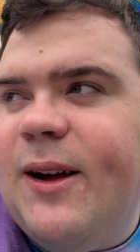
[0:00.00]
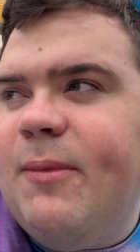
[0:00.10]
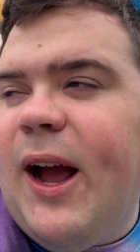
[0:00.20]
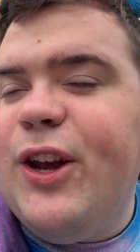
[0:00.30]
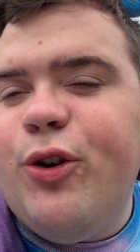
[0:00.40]

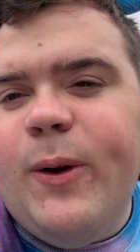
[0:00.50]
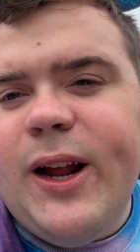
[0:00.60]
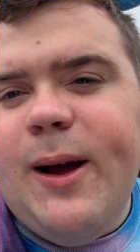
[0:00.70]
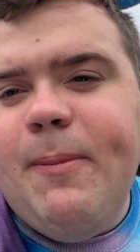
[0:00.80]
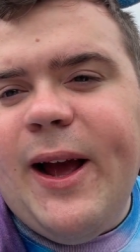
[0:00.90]
I do want to
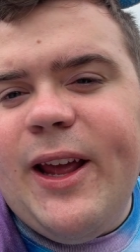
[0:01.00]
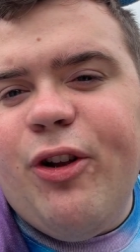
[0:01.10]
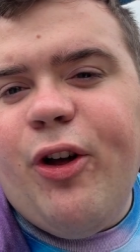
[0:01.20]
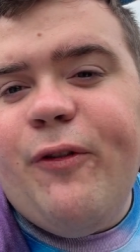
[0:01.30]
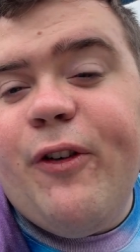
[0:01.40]
come back here,
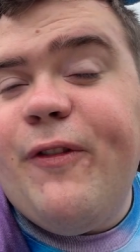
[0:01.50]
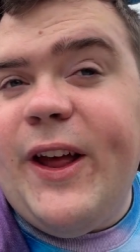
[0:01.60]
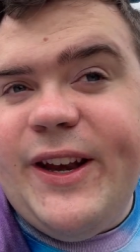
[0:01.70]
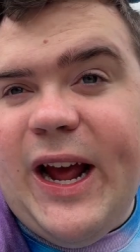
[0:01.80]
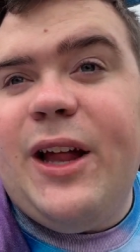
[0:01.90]
though, for
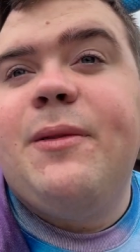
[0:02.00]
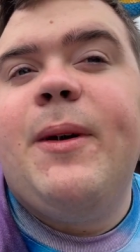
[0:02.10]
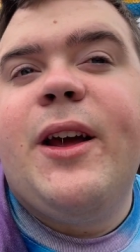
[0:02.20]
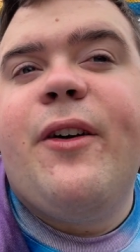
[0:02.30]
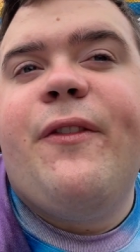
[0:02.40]

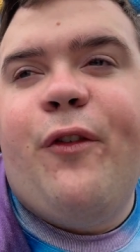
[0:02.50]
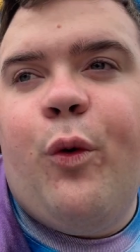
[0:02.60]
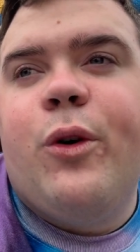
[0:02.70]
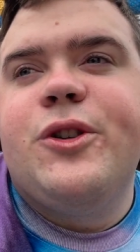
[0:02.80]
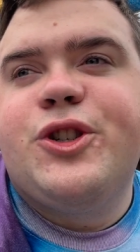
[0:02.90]
Fantasmic
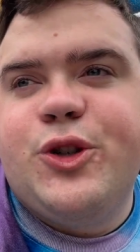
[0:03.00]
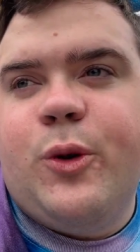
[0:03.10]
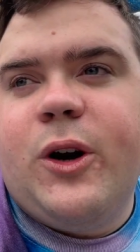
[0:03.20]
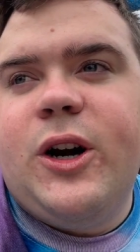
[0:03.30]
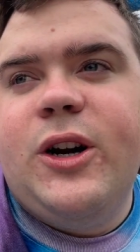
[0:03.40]
for
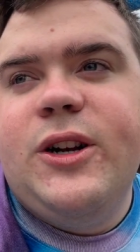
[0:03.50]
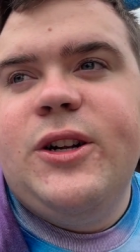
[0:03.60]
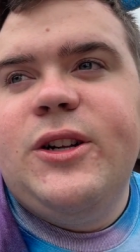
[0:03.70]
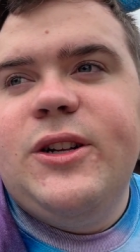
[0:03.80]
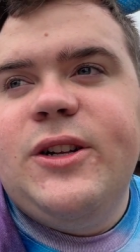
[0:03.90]
sure.
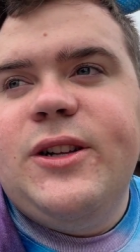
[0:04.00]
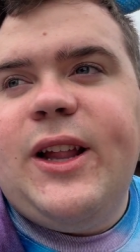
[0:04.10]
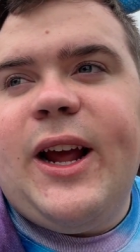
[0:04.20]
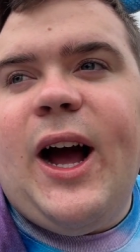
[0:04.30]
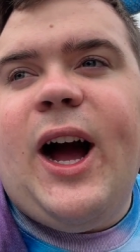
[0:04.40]

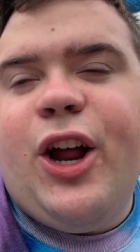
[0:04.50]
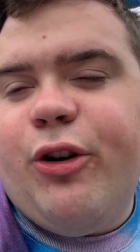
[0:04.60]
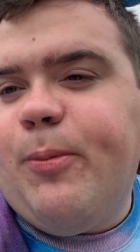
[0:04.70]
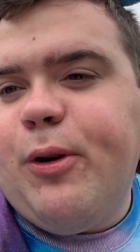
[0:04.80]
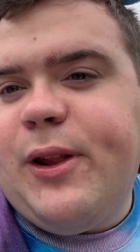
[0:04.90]
Like,
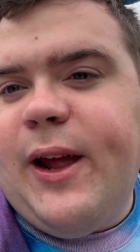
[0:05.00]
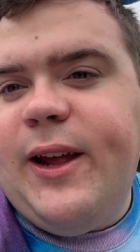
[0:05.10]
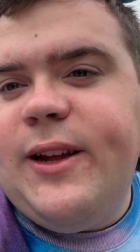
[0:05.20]
100%.